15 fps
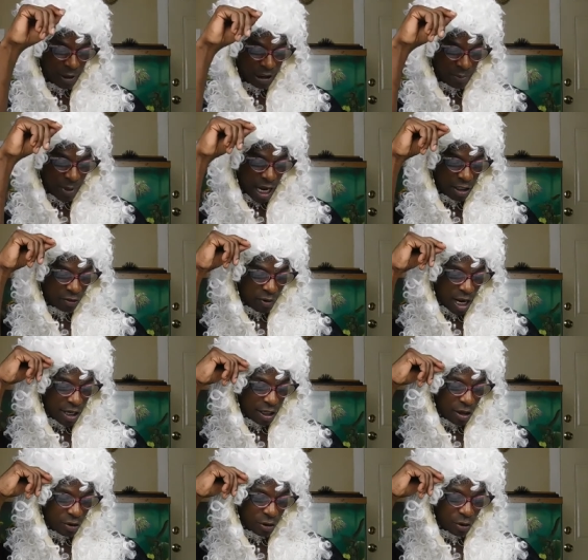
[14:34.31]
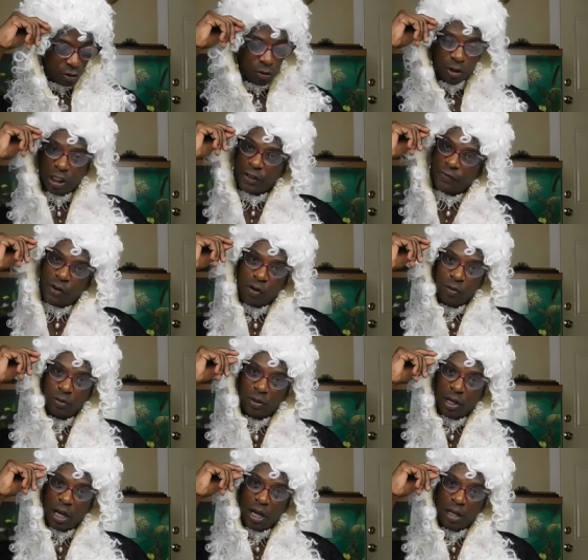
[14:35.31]
We smash rap dildo 24
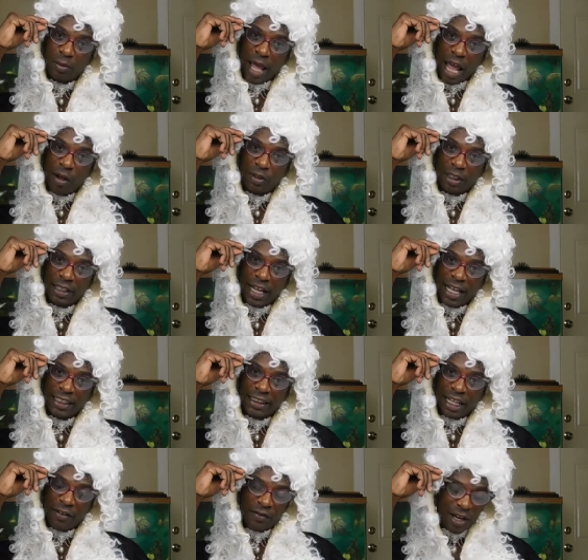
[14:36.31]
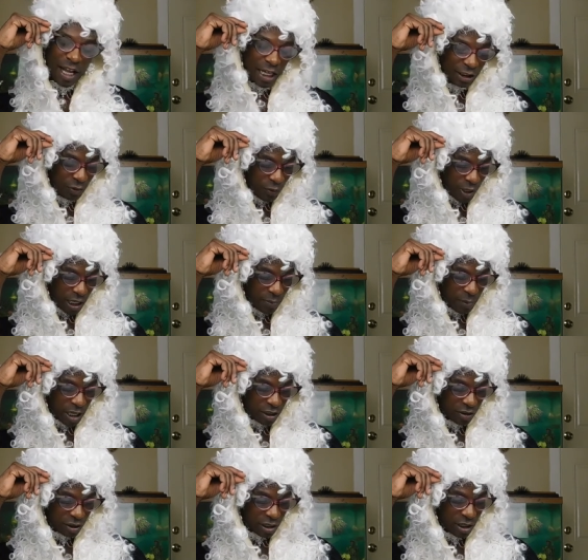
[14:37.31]
um, hours a day, 7 days a week,
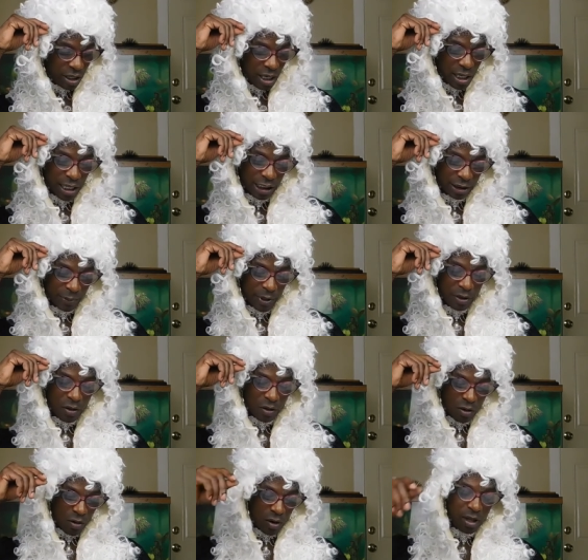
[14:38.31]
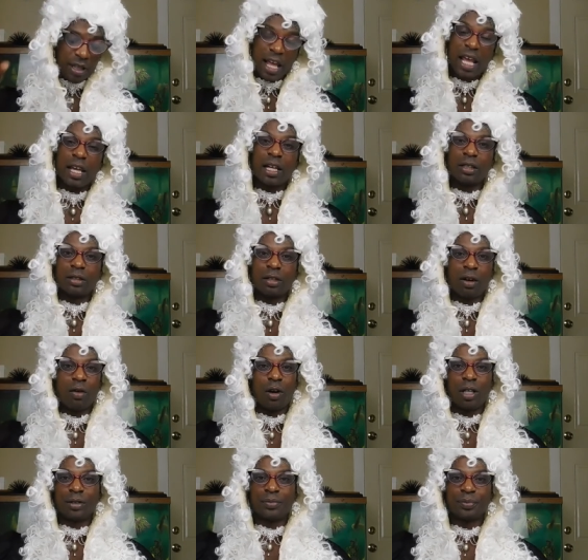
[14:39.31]
bitch. Let's speak on order. That is the
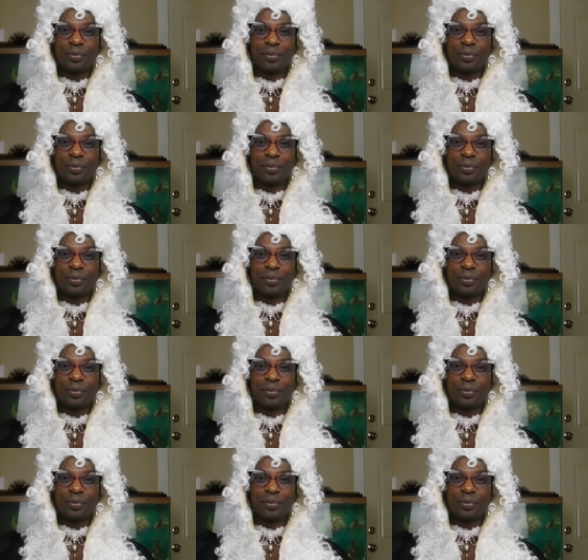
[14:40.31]
order.